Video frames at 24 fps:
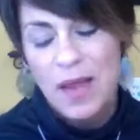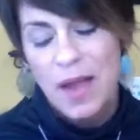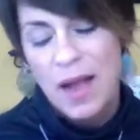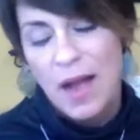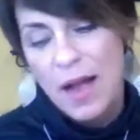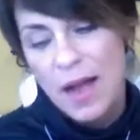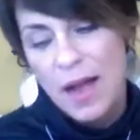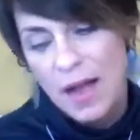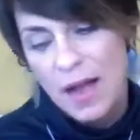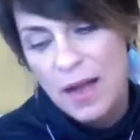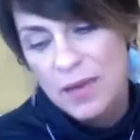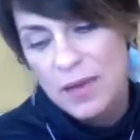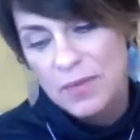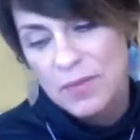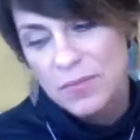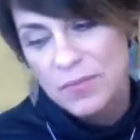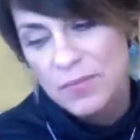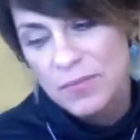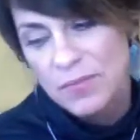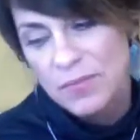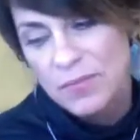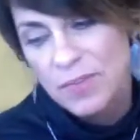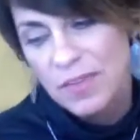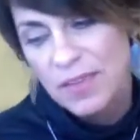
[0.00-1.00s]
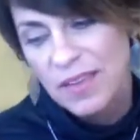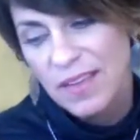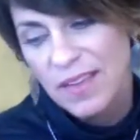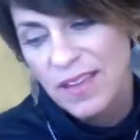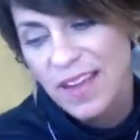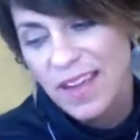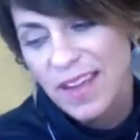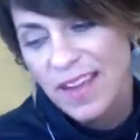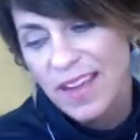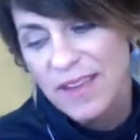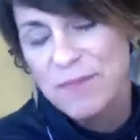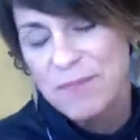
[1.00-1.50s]

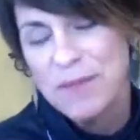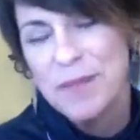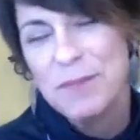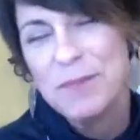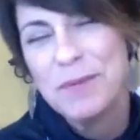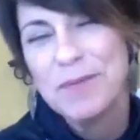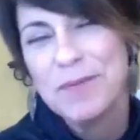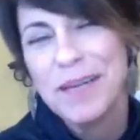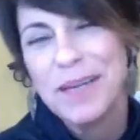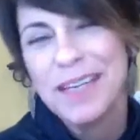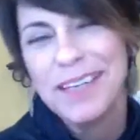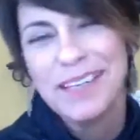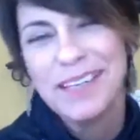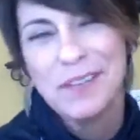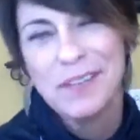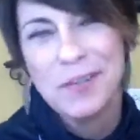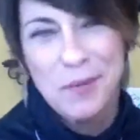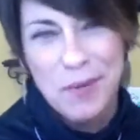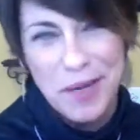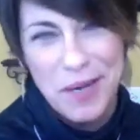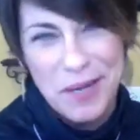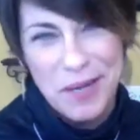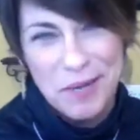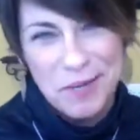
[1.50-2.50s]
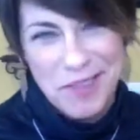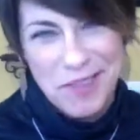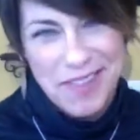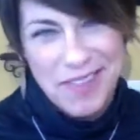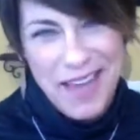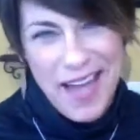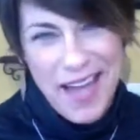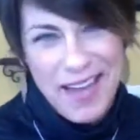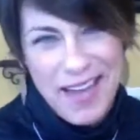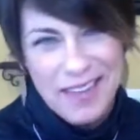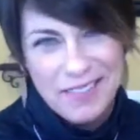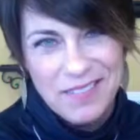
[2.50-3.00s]
And people might get annoyed with that.
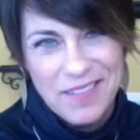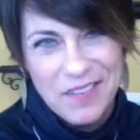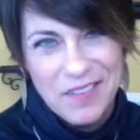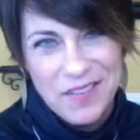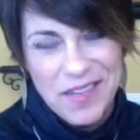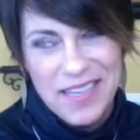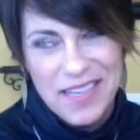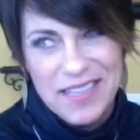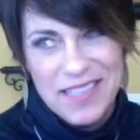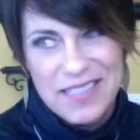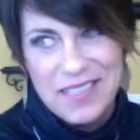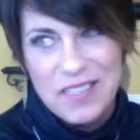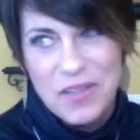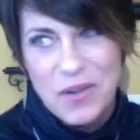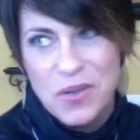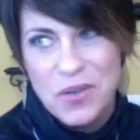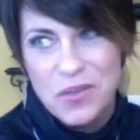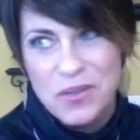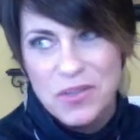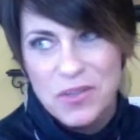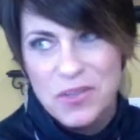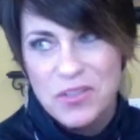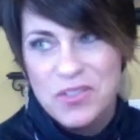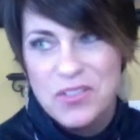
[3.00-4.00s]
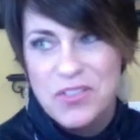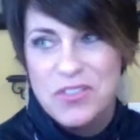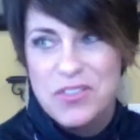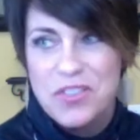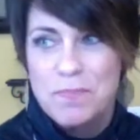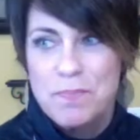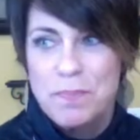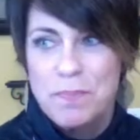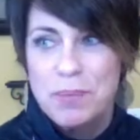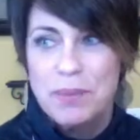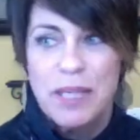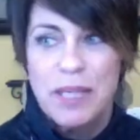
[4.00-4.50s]
Okay, so
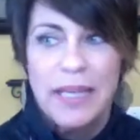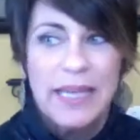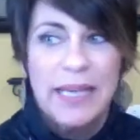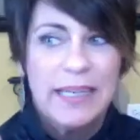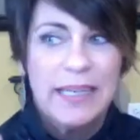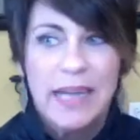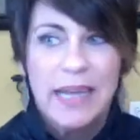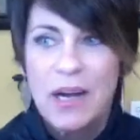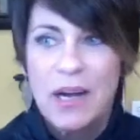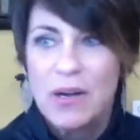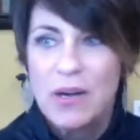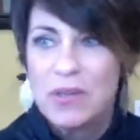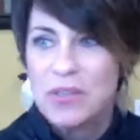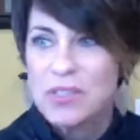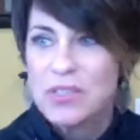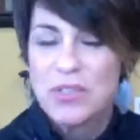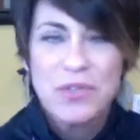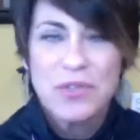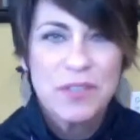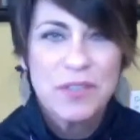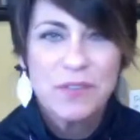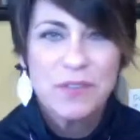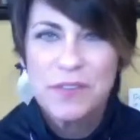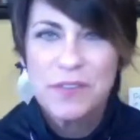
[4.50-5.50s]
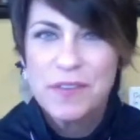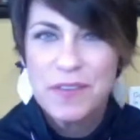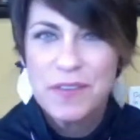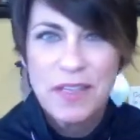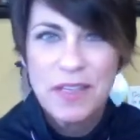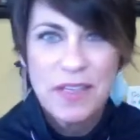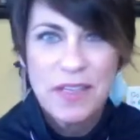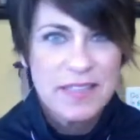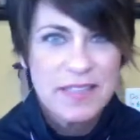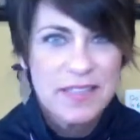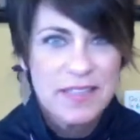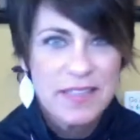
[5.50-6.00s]
play it out, do different things
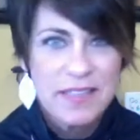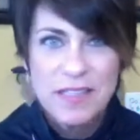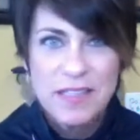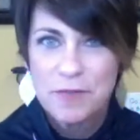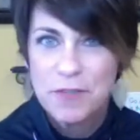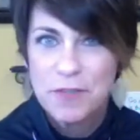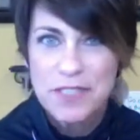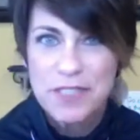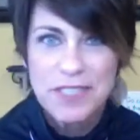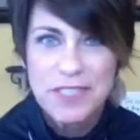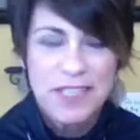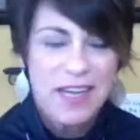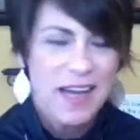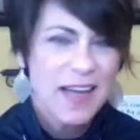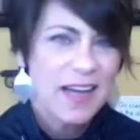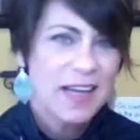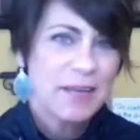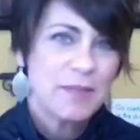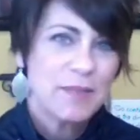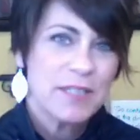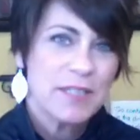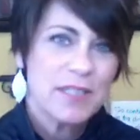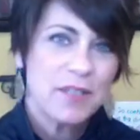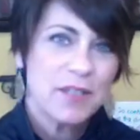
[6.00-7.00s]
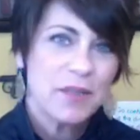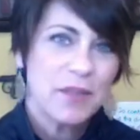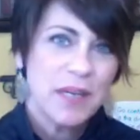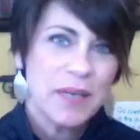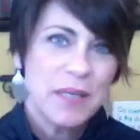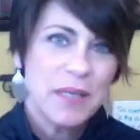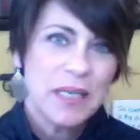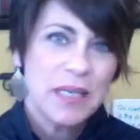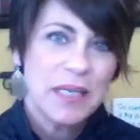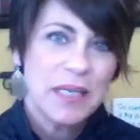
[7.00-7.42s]
at different times, you know what I mean?